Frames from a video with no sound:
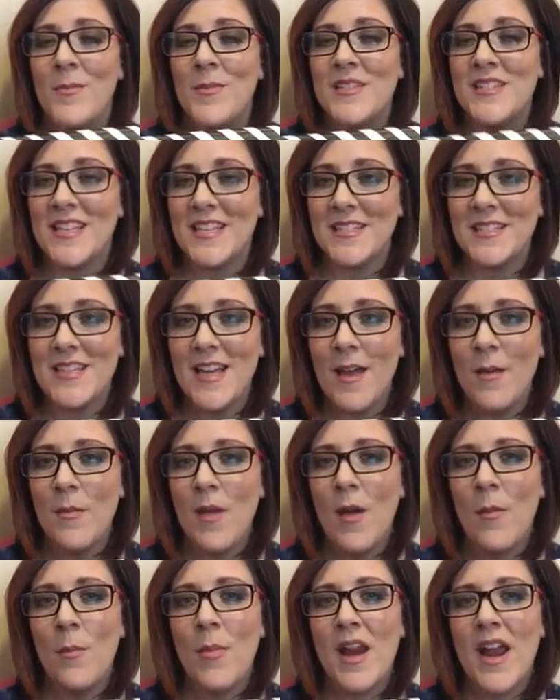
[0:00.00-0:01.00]

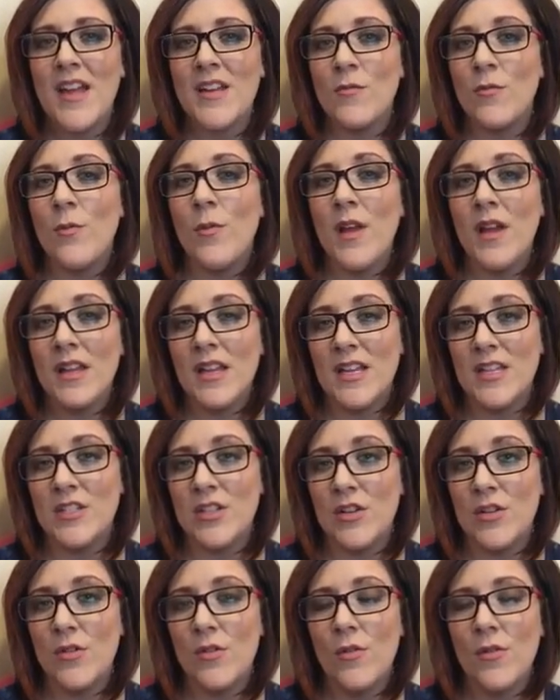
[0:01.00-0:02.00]
system, but I really
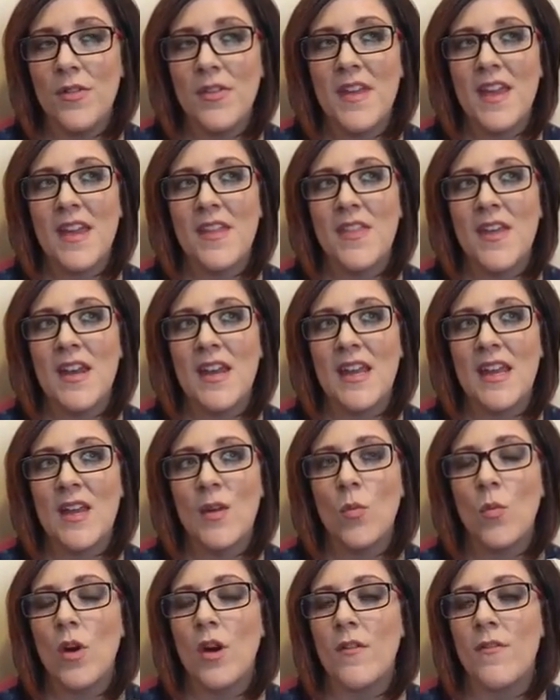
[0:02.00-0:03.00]
do think that it
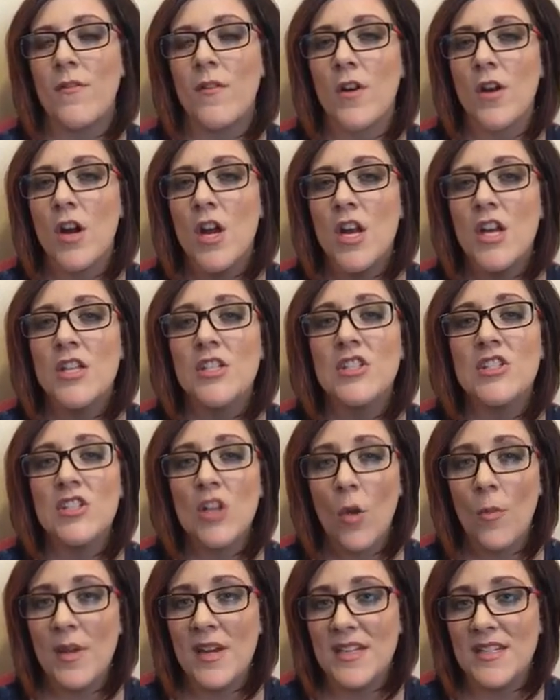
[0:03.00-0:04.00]
can work for
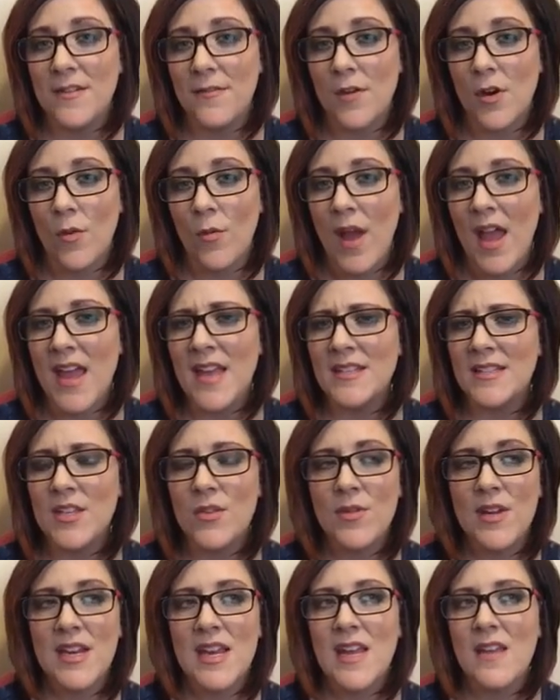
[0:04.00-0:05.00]
so many different ways.
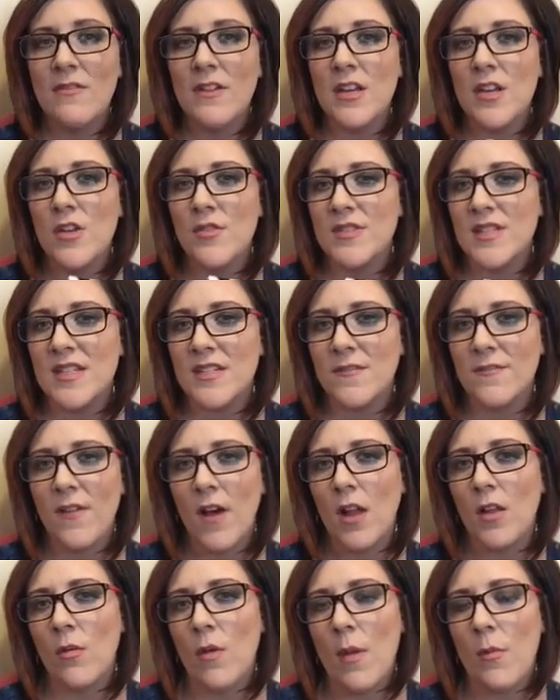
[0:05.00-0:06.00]
You can even use it to
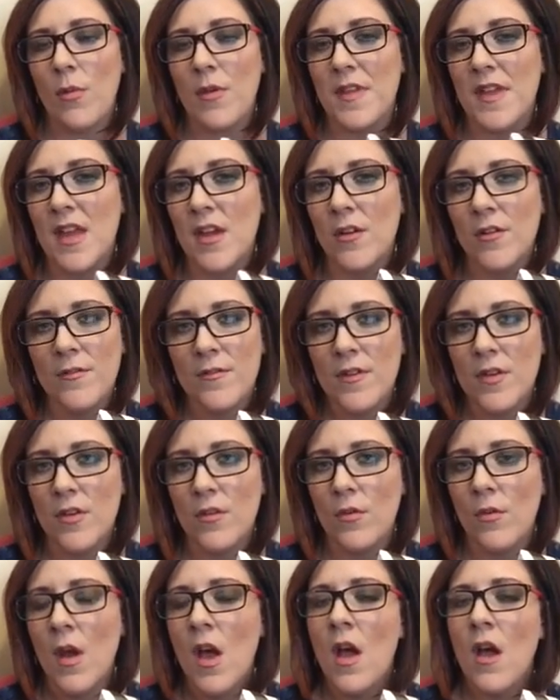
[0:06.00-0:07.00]
follow up with
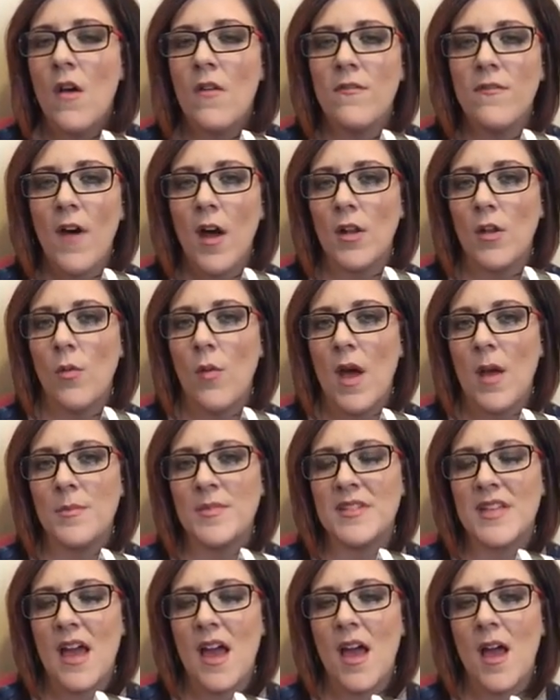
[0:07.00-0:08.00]
interview
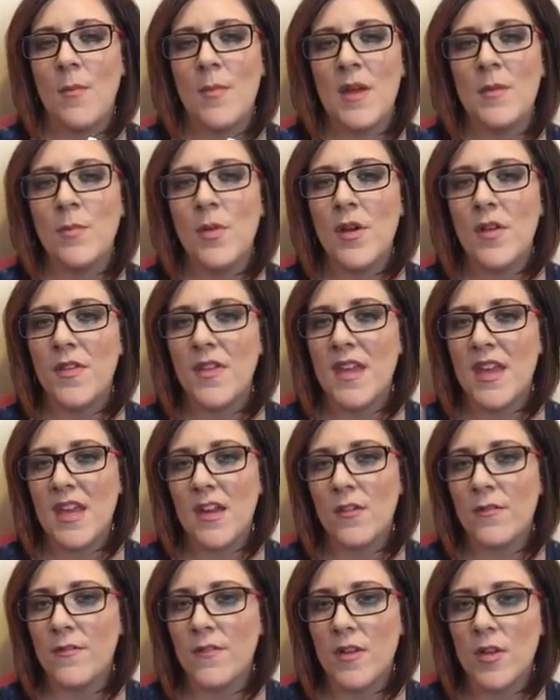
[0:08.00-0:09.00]
follow-ups, and put the
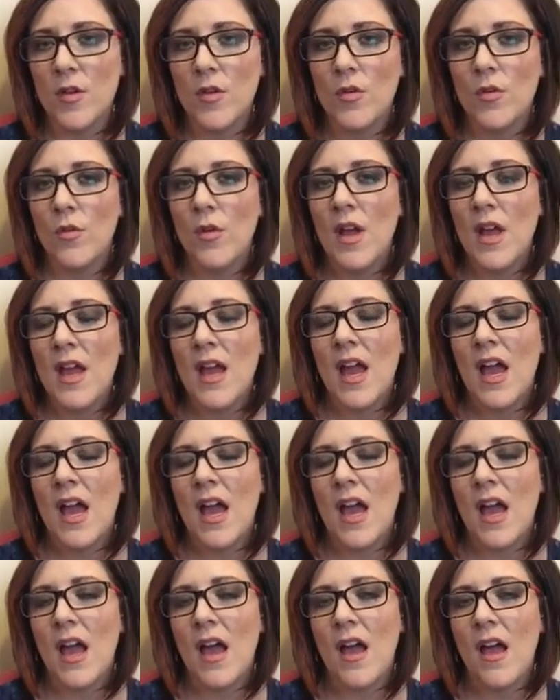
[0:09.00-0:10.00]
interview
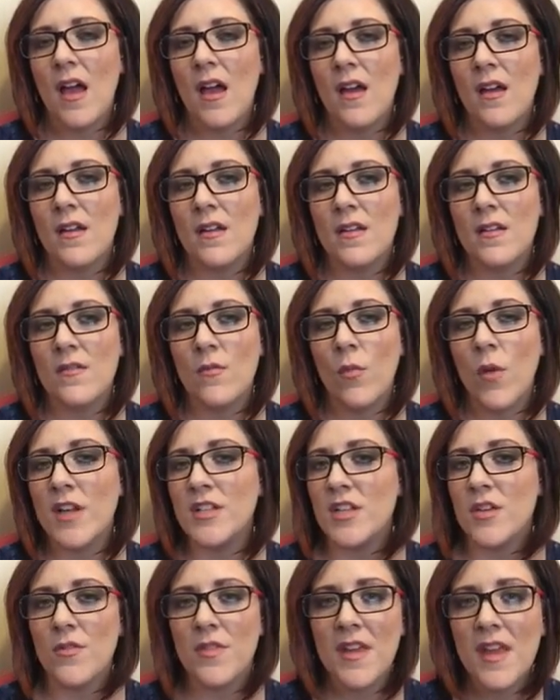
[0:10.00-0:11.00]
what
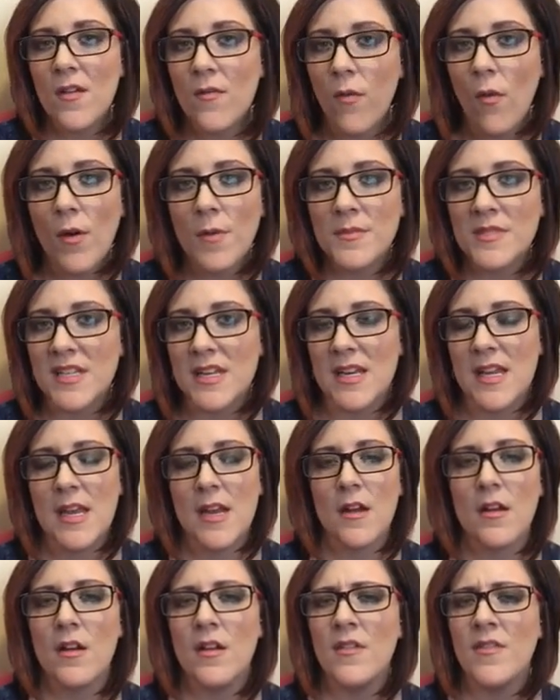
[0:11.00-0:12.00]
do you think forms in
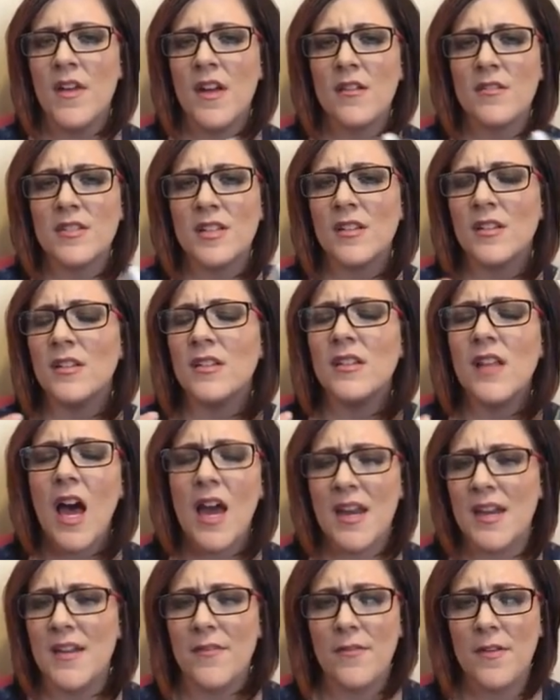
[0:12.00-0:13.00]
here. There's a
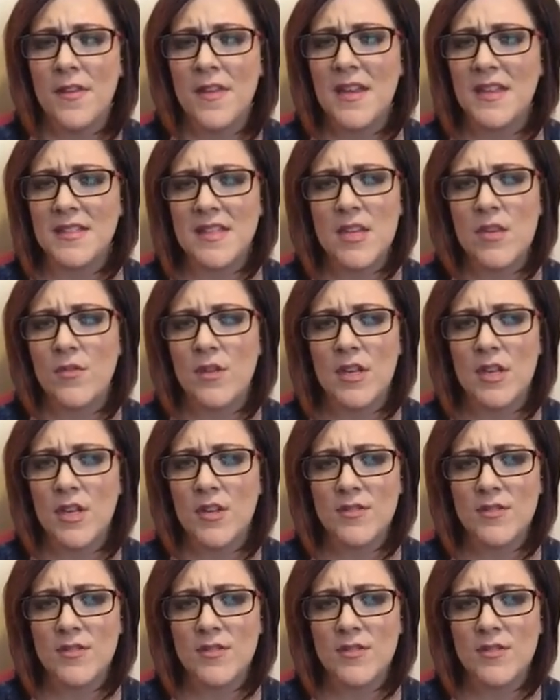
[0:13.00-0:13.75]
lot of different things that you can